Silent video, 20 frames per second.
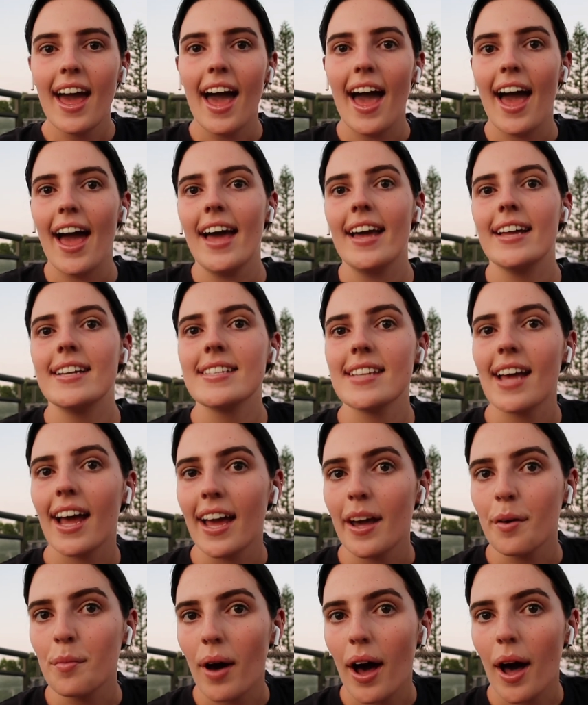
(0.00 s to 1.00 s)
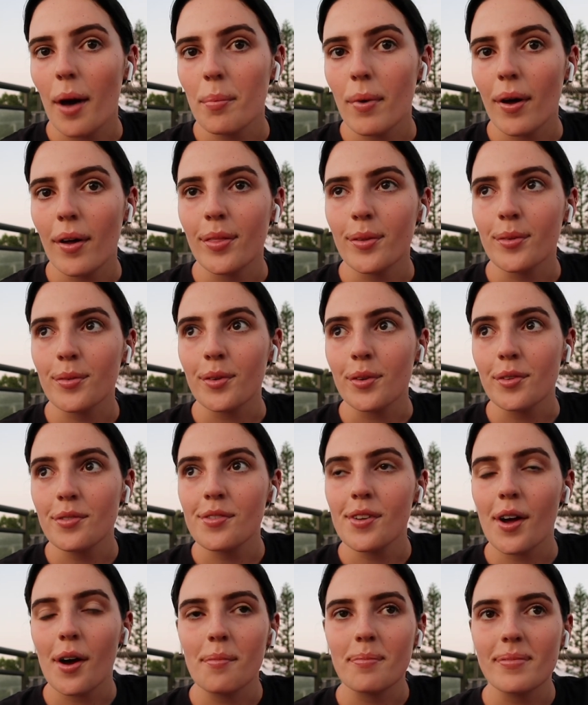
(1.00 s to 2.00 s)
and I am up on the
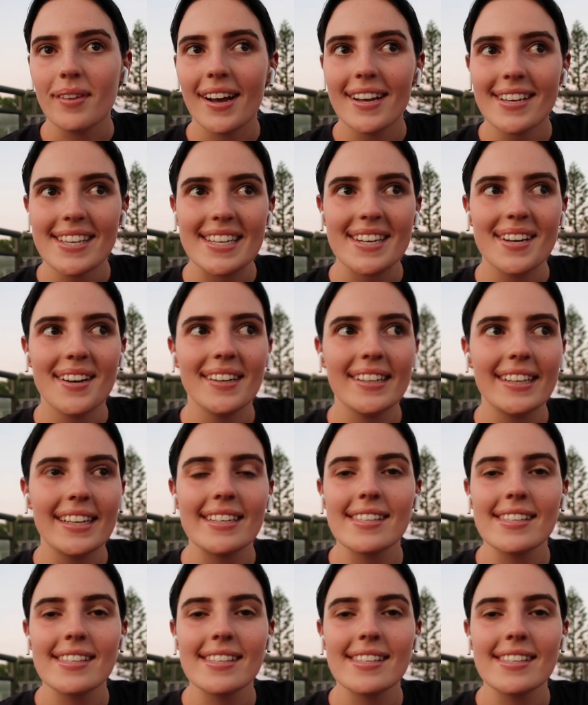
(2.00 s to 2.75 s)
rooftop nice and early.